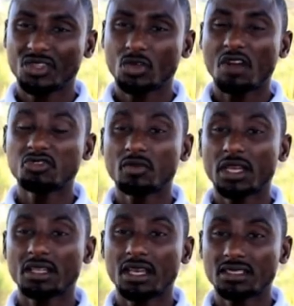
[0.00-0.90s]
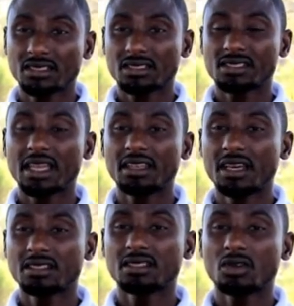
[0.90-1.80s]
You have to sign
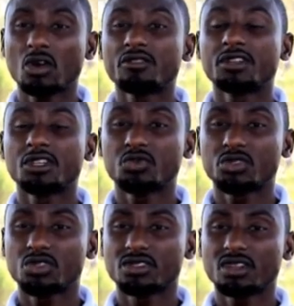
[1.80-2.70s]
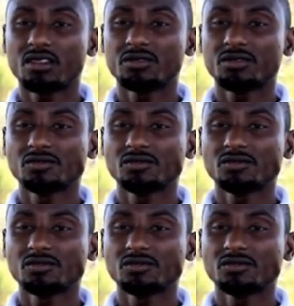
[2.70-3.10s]
that covenant with yourself.